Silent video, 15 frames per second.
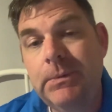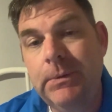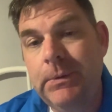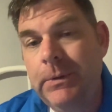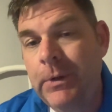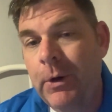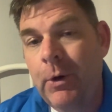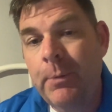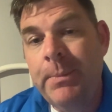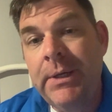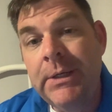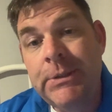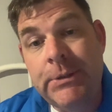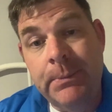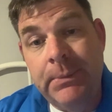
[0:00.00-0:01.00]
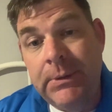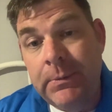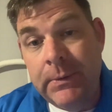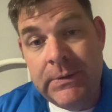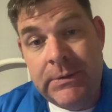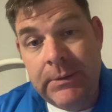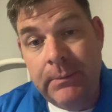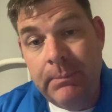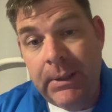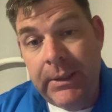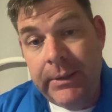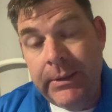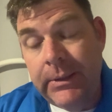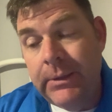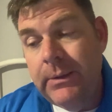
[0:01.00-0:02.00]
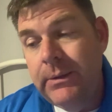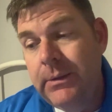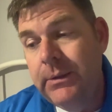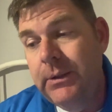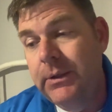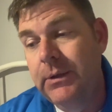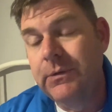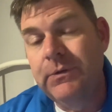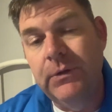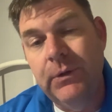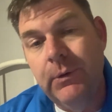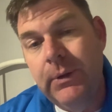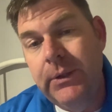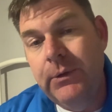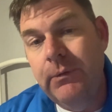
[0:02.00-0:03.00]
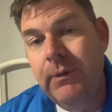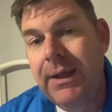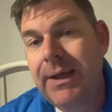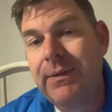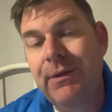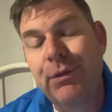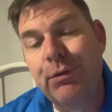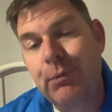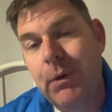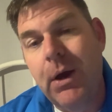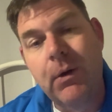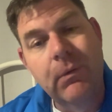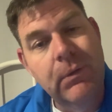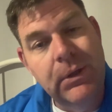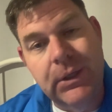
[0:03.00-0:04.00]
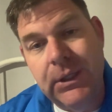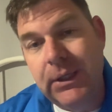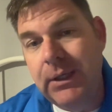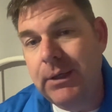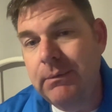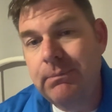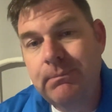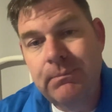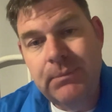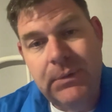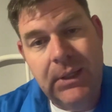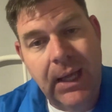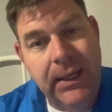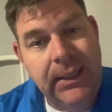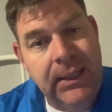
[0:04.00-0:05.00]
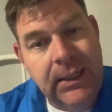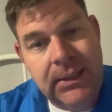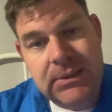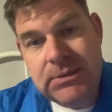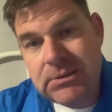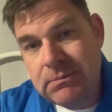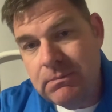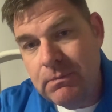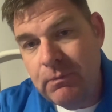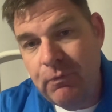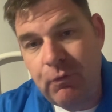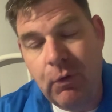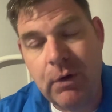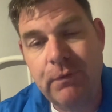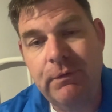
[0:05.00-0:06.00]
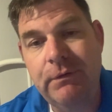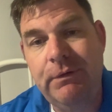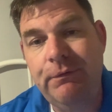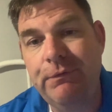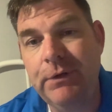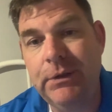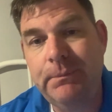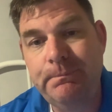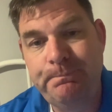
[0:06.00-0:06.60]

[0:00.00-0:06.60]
Your OBS should be twisted by then, so you can go ahead and do that. And then throttle again, 90 knots, 450 foot,